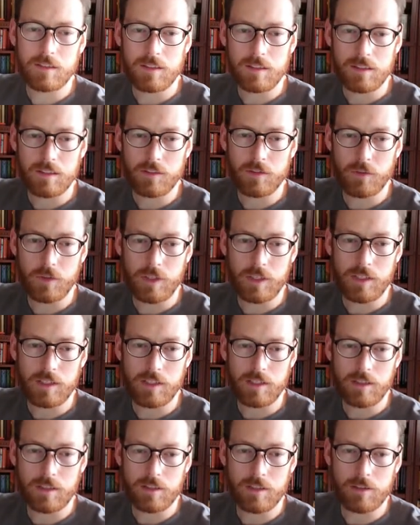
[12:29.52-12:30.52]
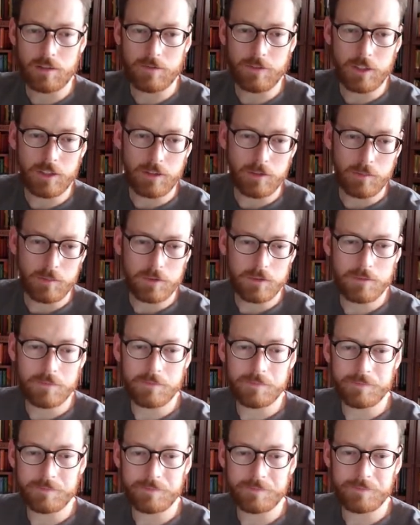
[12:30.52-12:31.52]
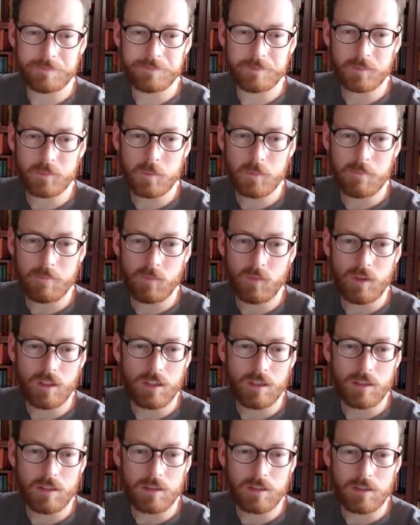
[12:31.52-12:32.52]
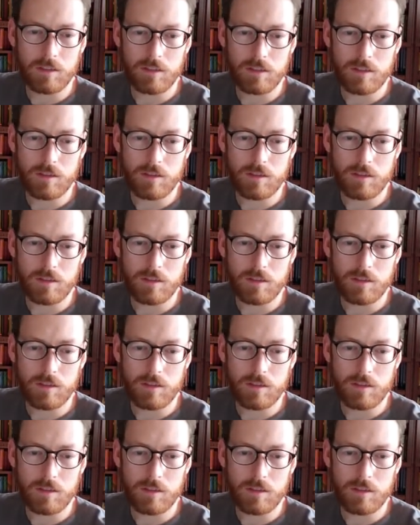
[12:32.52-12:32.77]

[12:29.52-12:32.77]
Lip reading: create yet another variable. And this